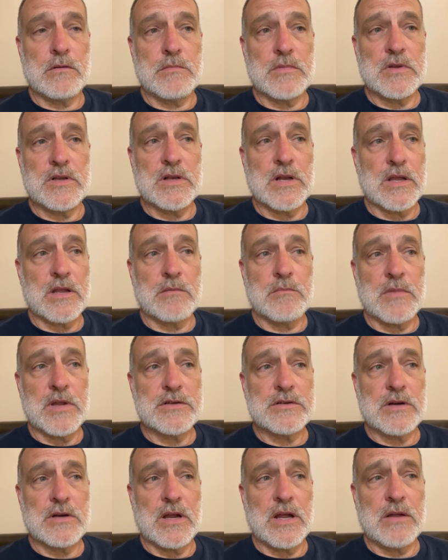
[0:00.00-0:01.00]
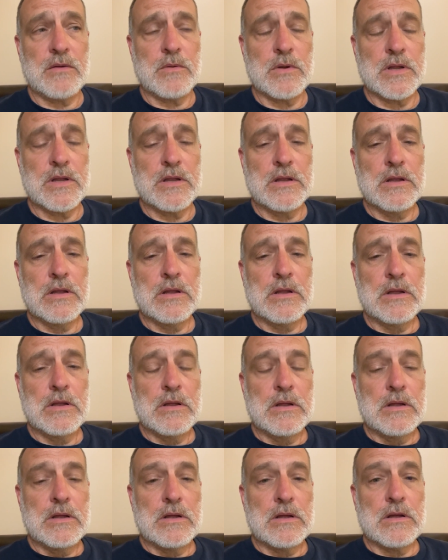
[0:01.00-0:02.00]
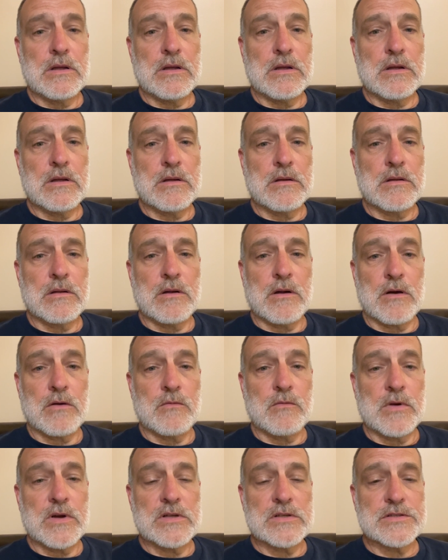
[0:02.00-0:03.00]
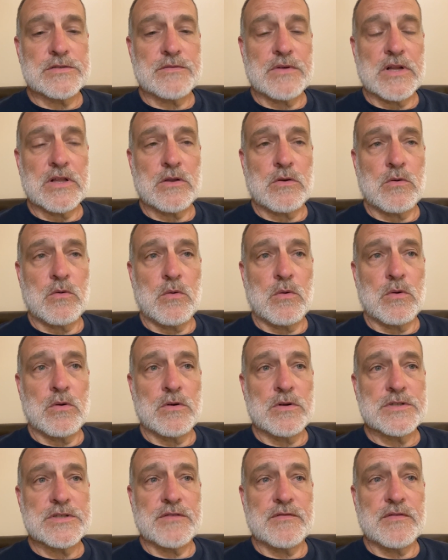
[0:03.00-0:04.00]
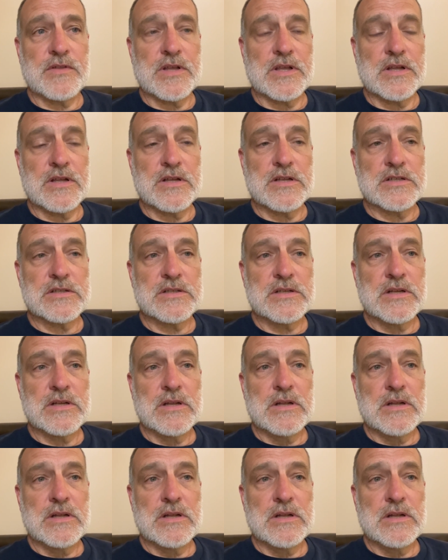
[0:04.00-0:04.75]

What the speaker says: I mean, like a major highway. Guardrails around the corners and everything else.